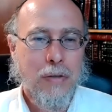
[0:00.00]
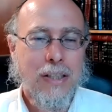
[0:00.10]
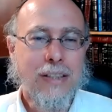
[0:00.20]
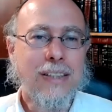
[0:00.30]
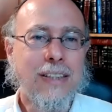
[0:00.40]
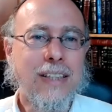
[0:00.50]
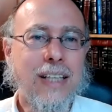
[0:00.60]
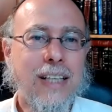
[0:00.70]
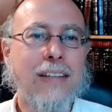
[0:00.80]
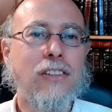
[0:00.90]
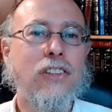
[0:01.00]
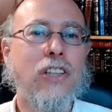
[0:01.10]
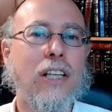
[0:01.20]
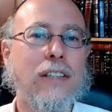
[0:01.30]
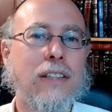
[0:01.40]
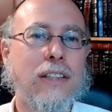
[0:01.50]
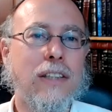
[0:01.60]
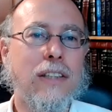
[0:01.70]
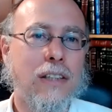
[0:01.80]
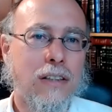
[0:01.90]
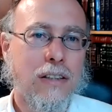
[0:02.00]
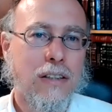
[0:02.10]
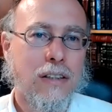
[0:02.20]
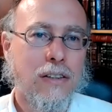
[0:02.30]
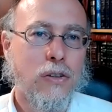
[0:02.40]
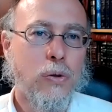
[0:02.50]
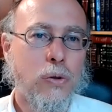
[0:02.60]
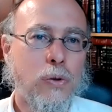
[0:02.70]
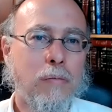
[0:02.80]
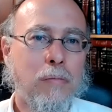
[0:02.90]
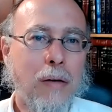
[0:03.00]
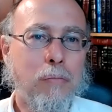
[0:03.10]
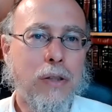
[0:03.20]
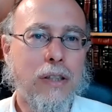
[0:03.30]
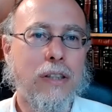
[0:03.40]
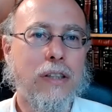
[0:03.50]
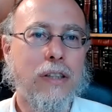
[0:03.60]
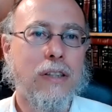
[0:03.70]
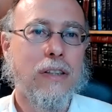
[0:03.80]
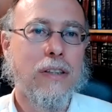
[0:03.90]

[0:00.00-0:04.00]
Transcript: But it's not just to remember